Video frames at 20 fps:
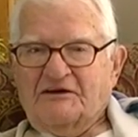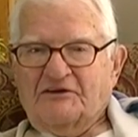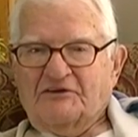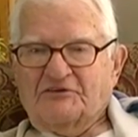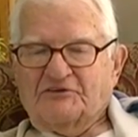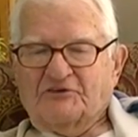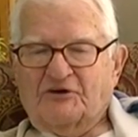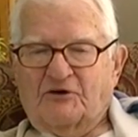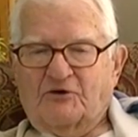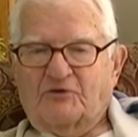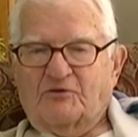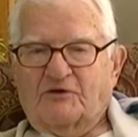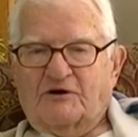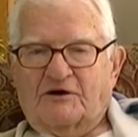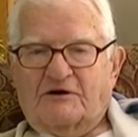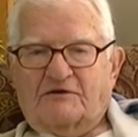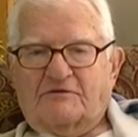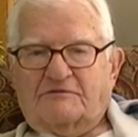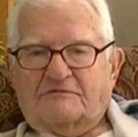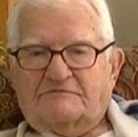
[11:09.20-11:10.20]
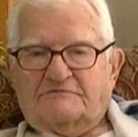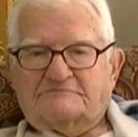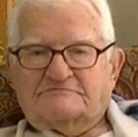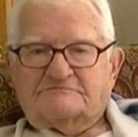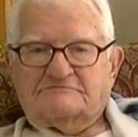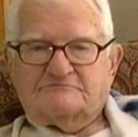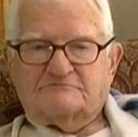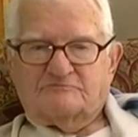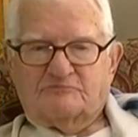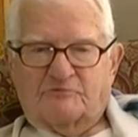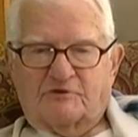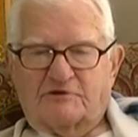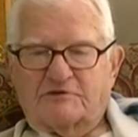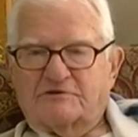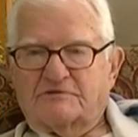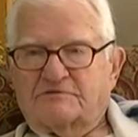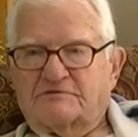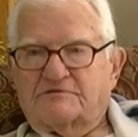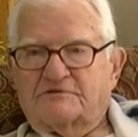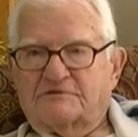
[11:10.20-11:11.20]
So what
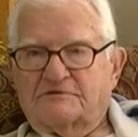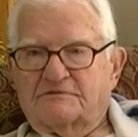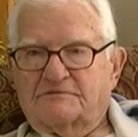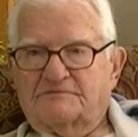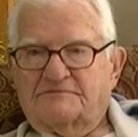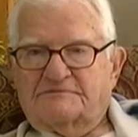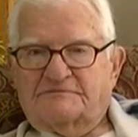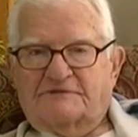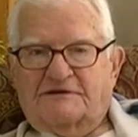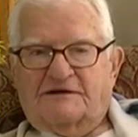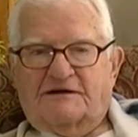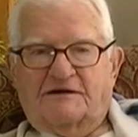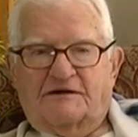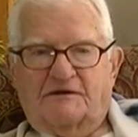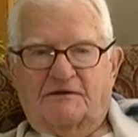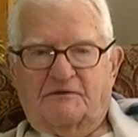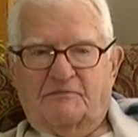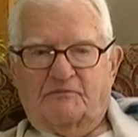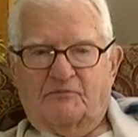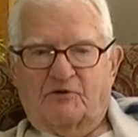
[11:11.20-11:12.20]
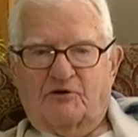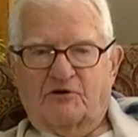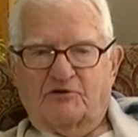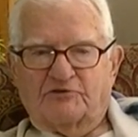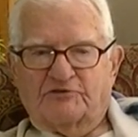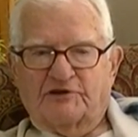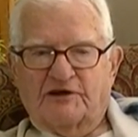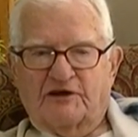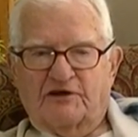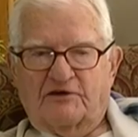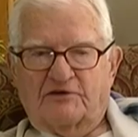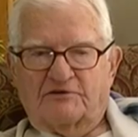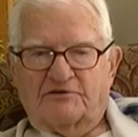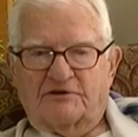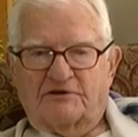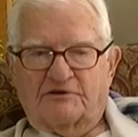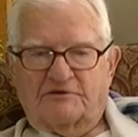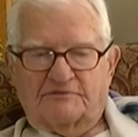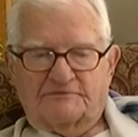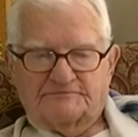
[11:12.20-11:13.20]
it boils
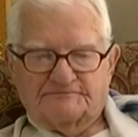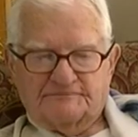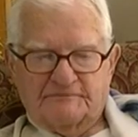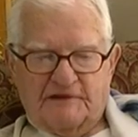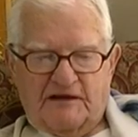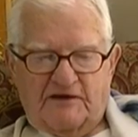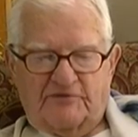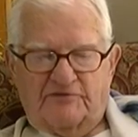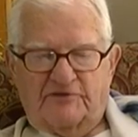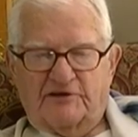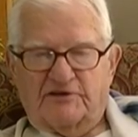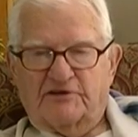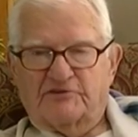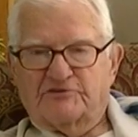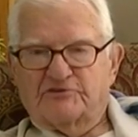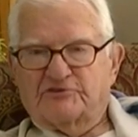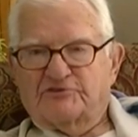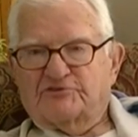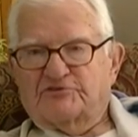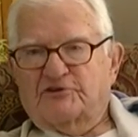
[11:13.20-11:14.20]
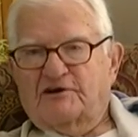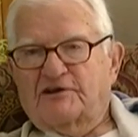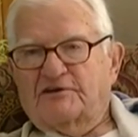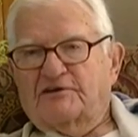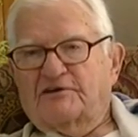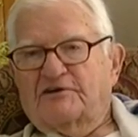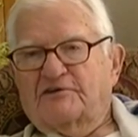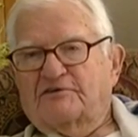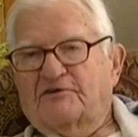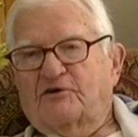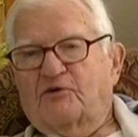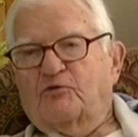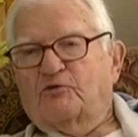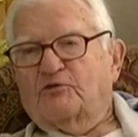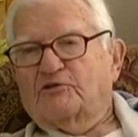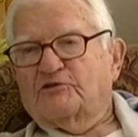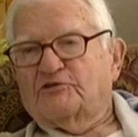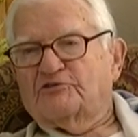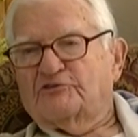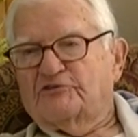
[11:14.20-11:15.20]
down, I think, in just trying to
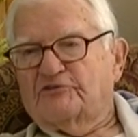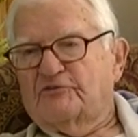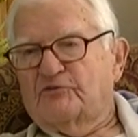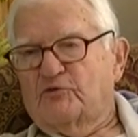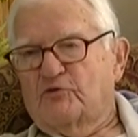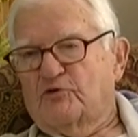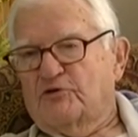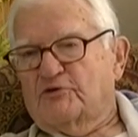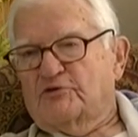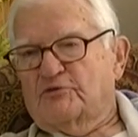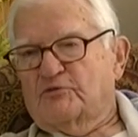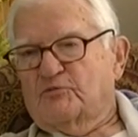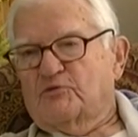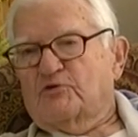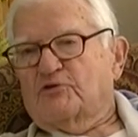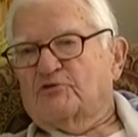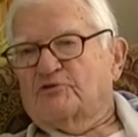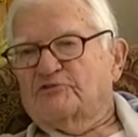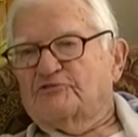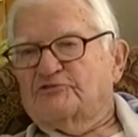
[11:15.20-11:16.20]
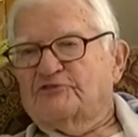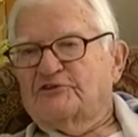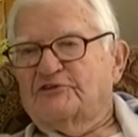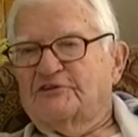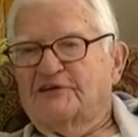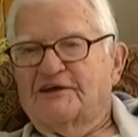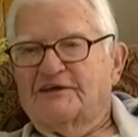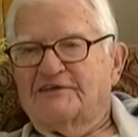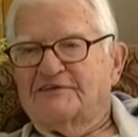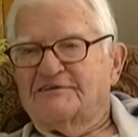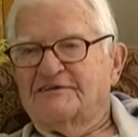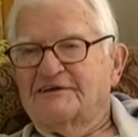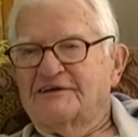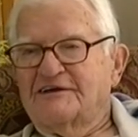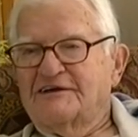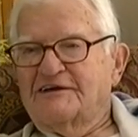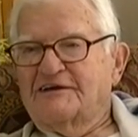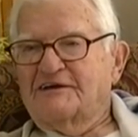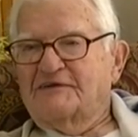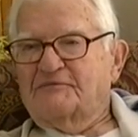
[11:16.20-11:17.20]
hold this to 400 words in that
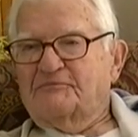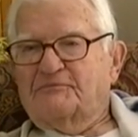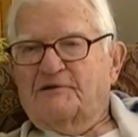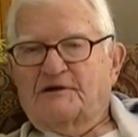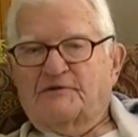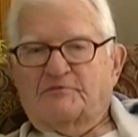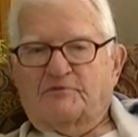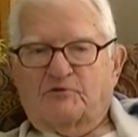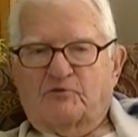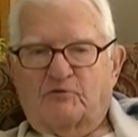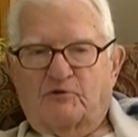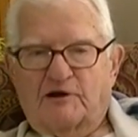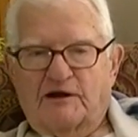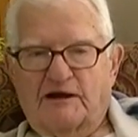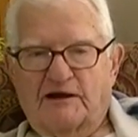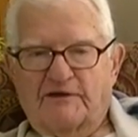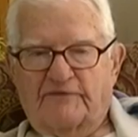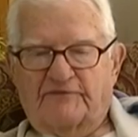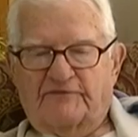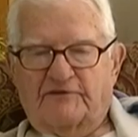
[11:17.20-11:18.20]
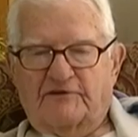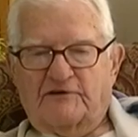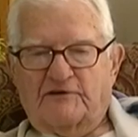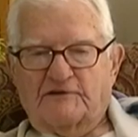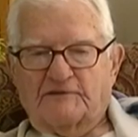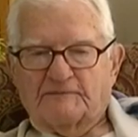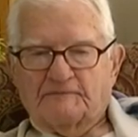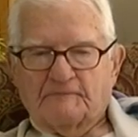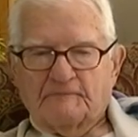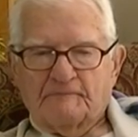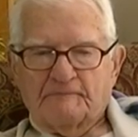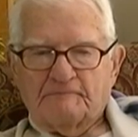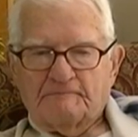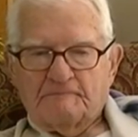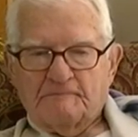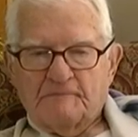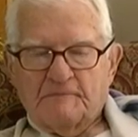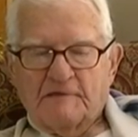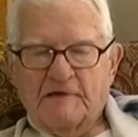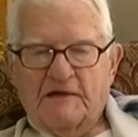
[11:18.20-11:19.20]
paper, what I felt
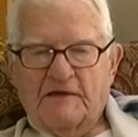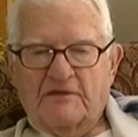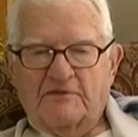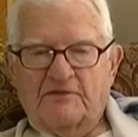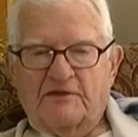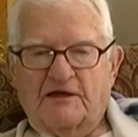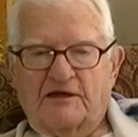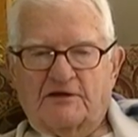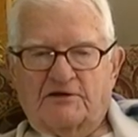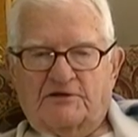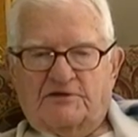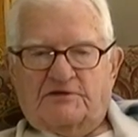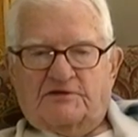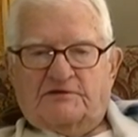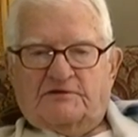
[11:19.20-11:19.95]
that